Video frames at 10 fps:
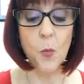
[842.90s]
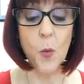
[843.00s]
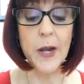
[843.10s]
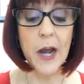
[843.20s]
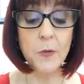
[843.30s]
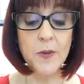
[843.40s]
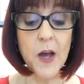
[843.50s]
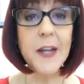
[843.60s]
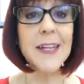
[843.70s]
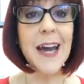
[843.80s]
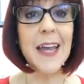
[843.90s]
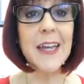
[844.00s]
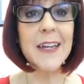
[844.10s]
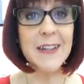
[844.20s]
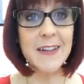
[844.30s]
When I was on a
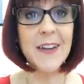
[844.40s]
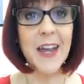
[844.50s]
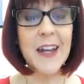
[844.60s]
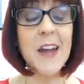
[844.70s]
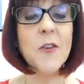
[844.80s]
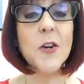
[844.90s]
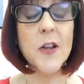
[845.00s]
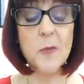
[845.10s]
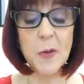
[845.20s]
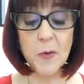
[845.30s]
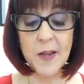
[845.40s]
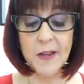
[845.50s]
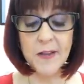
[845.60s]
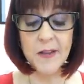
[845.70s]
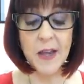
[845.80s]
diet, okay, and I've heard other people say
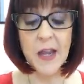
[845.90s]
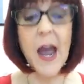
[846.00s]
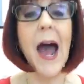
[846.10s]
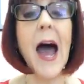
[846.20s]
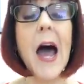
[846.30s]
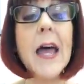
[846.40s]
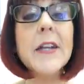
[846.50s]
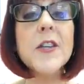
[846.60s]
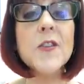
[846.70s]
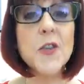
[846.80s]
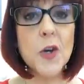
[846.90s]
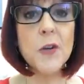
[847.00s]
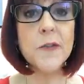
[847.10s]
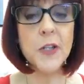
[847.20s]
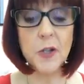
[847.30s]
this, I
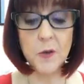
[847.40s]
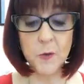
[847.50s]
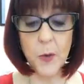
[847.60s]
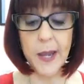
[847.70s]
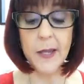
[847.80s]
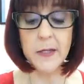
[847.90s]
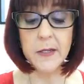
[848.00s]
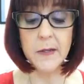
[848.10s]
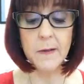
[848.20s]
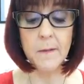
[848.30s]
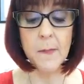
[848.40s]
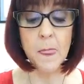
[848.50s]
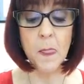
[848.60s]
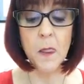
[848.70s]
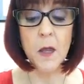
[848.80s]
deserve to lose weight.
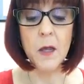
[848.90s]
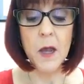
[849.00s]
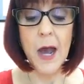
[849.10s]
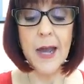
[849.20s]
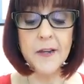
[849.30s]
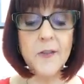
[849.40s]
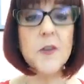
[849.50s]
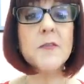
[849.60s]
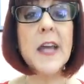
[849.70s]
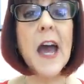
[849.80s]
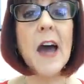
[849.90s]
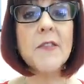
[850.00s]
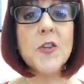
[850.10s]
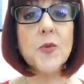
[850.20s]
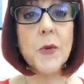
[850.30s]
I deserve to have
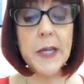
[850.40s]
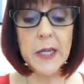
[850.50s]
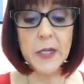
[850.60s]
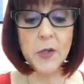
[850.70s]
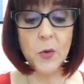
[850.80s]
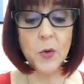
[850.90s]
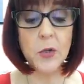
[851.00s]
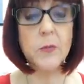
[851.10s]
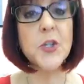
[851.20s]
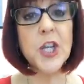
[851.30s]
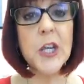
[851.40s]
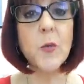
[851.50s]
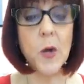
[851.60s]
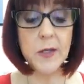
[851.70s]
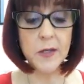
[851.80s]
a treat or cheat
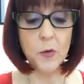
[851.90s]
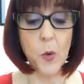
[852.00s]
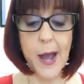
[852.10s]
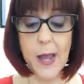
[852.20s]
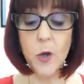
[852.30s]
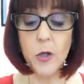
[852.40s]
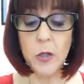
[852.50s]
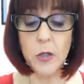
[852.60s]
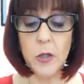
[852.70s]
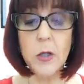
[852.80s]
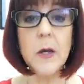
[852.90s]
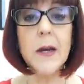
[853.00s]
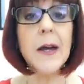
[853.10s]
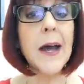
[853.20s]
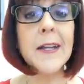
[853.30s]
once in a while.
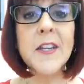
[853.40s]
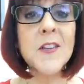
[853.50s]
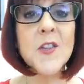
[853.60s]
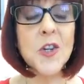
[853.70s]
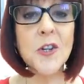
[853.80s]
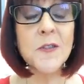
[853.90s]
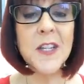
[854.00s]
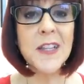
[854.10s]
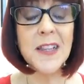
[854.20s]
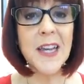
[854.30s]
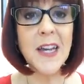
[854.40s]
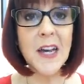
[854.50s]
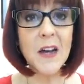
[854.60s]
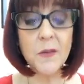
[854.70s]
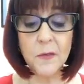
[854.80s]
I deserve to
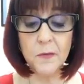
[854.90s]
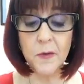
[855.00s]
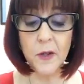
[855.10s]
live.